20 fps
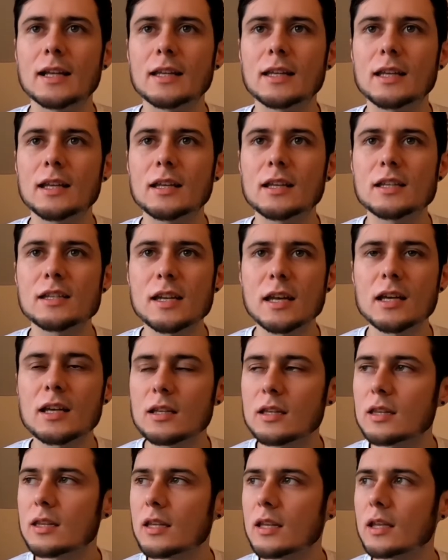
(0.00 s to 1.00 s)
The
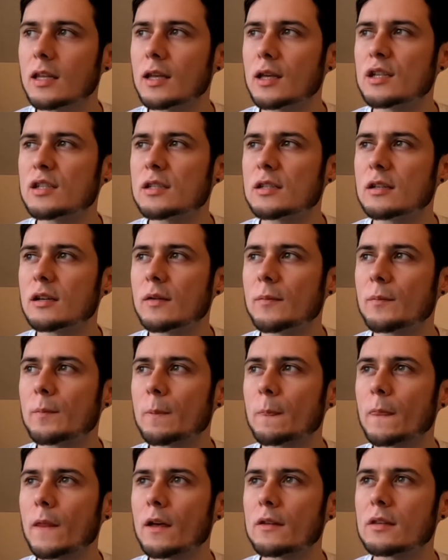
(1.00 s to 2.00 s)
second thing is
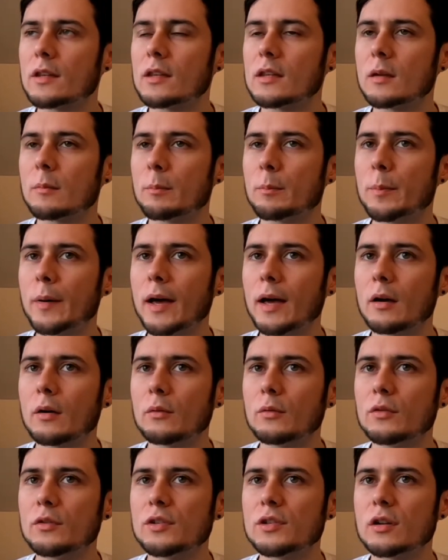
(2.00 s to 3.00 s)
that I think the
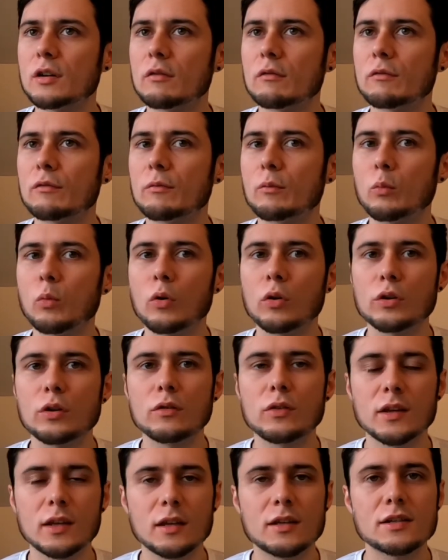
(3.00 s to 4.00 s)
bounds of what
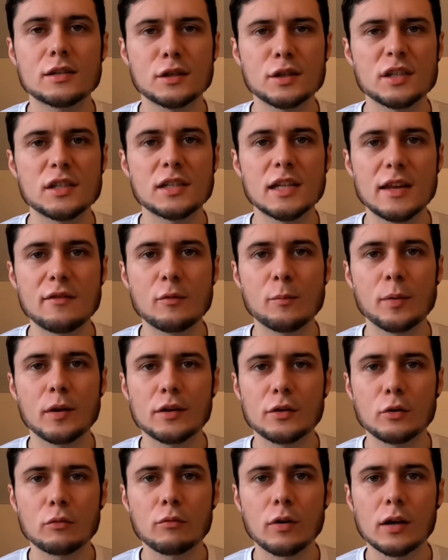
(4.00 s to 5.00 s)
you think is conceivable
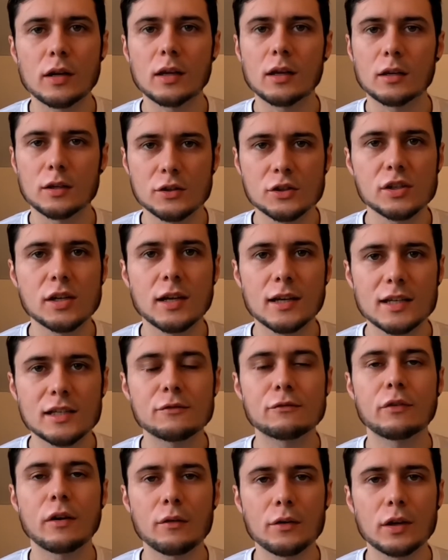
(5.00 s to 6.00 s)
in your running can
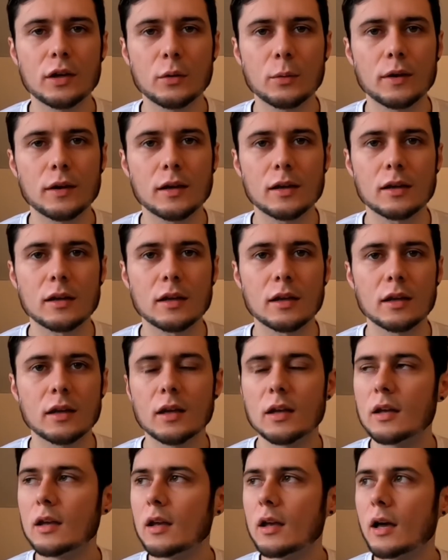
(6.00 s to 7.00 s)
change very quickly.
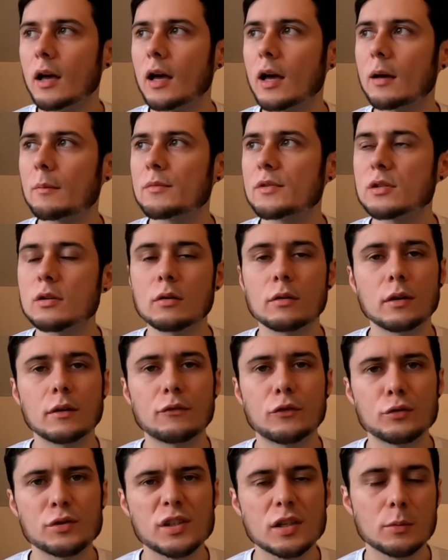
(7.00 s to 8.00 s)
So
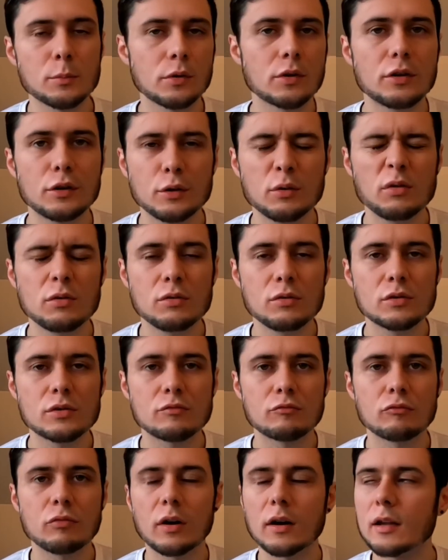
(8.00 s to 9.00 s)
if you're someone
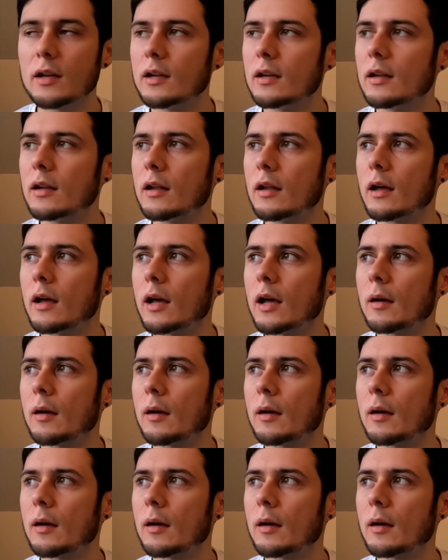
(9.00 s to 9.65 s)
who's run